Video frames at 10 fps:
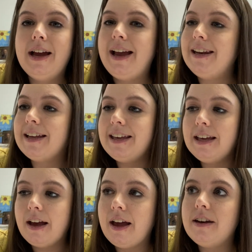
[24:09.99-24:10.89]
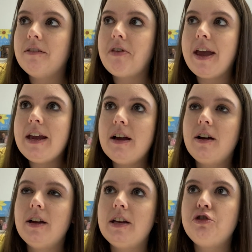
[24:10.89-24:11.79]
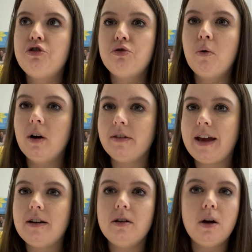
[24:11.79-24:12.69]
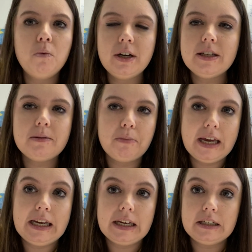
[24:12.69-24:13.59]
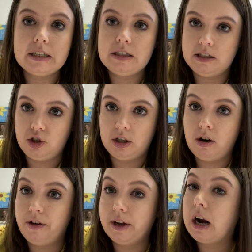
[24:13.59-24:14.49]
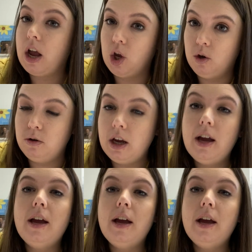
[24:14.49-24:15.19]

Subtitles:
And again, they ensure that no one is making a decision on their own